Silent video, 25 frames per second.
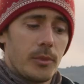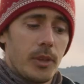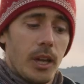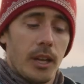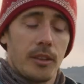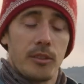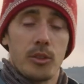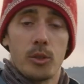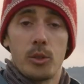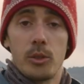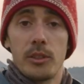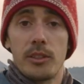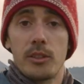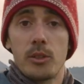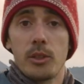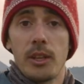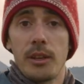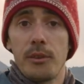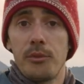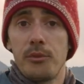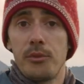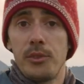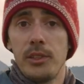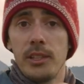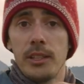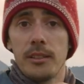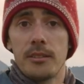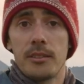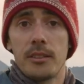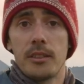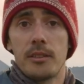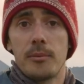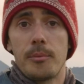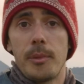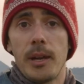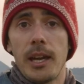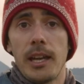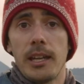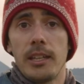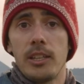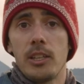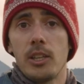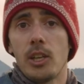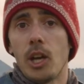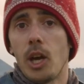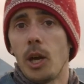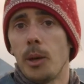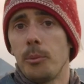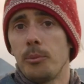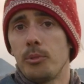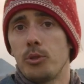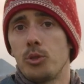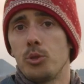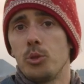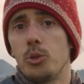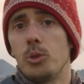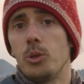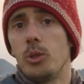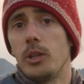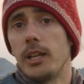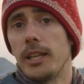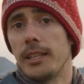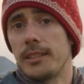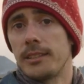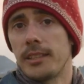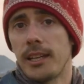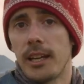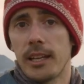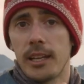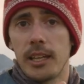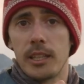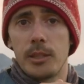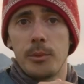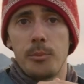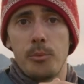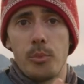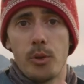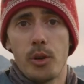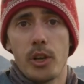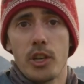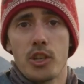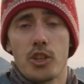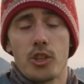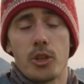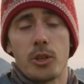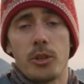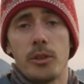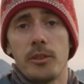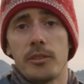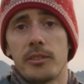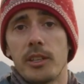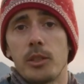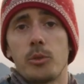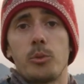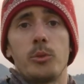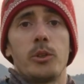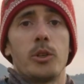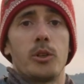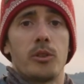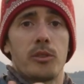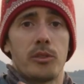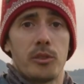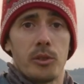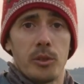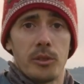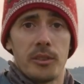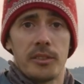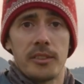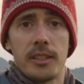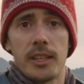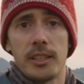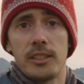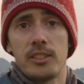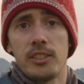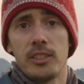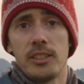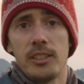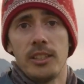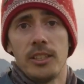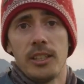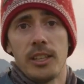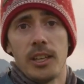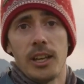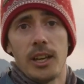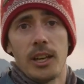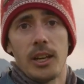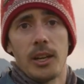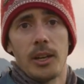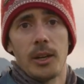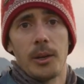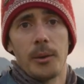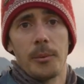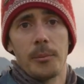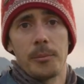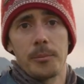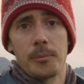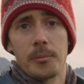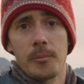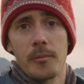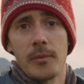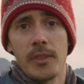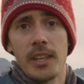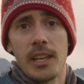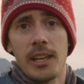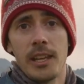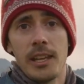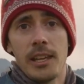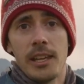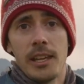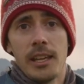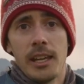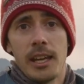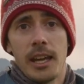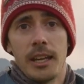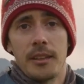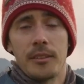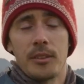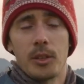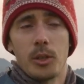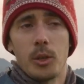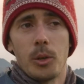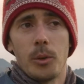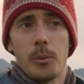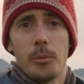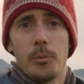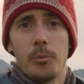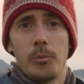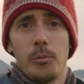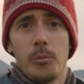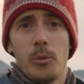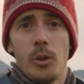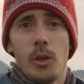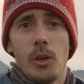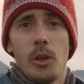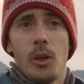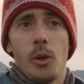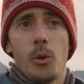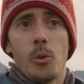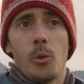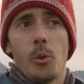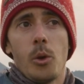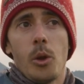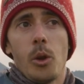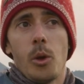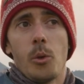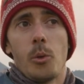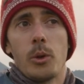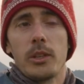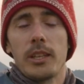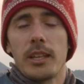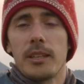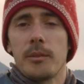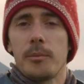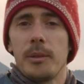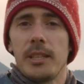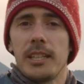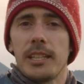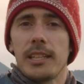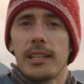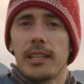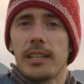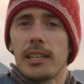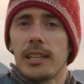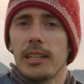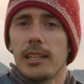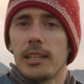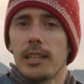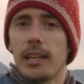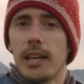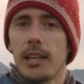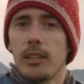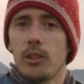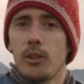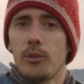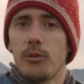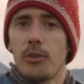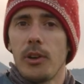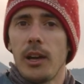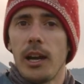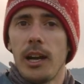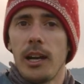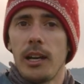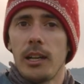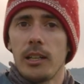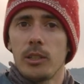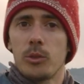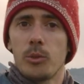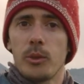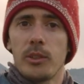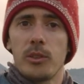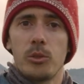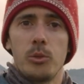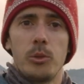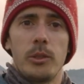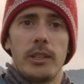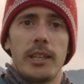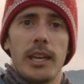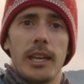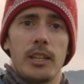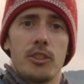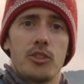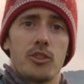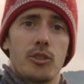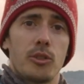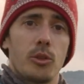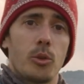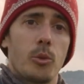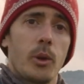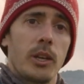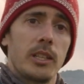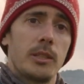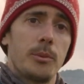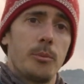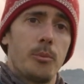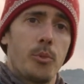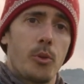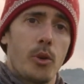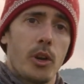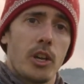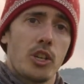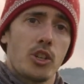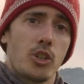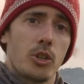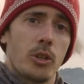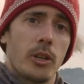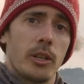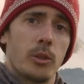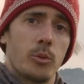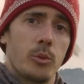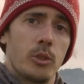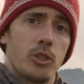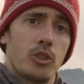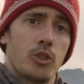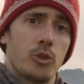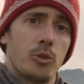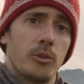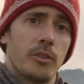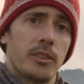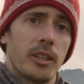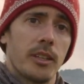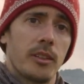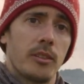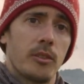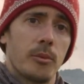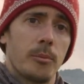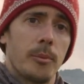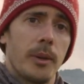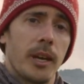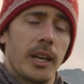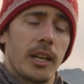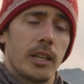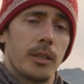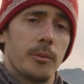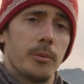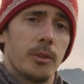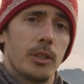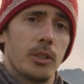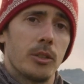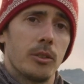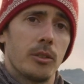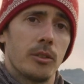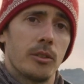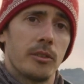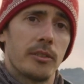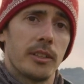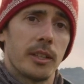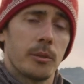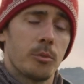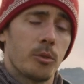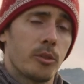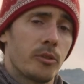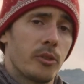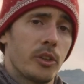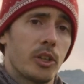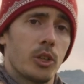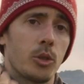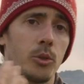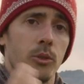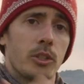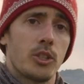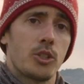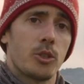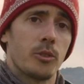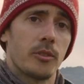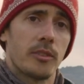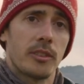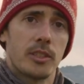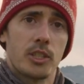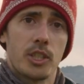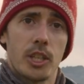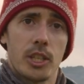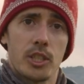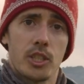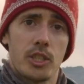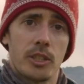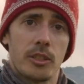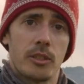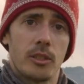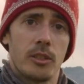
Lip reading: And so it's going to fill this bag up to a target pressure that we also set. And so what has been kind of hard was to gauge the right pressure at which to set the bag, because the atmospheric conditions change